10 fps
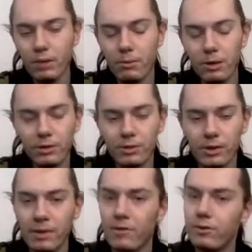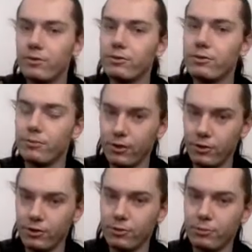because I'm having some
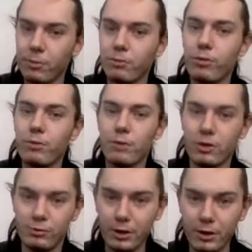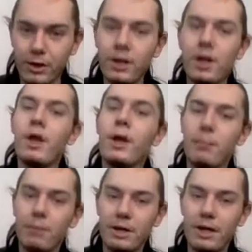very serious problems with my spine,
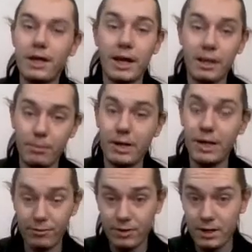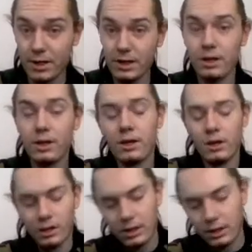my neck and my left knee.
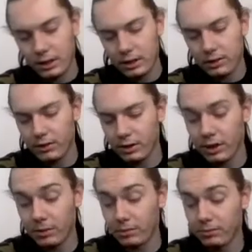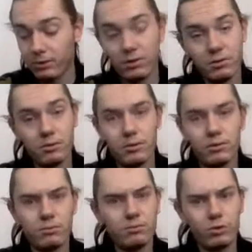There are a couple of
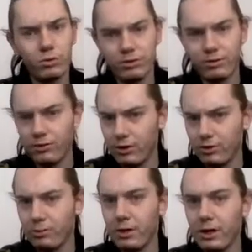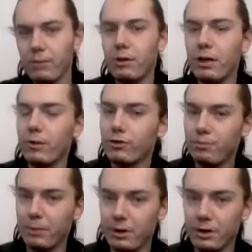twisted vertebrae in my lower
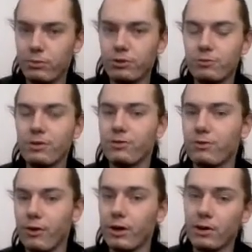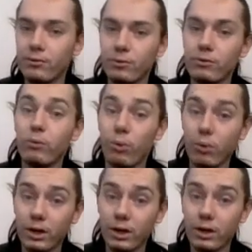spine, which makes it very uncomfortable for
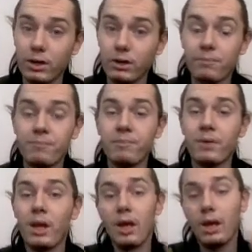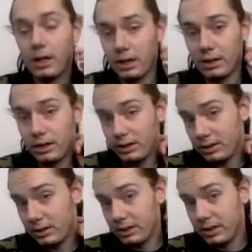walking. I
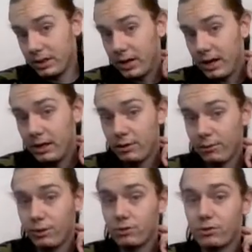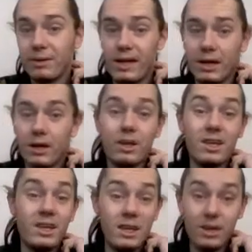had a hairline fracture in my neck
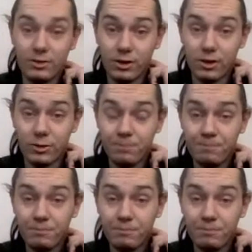years ago,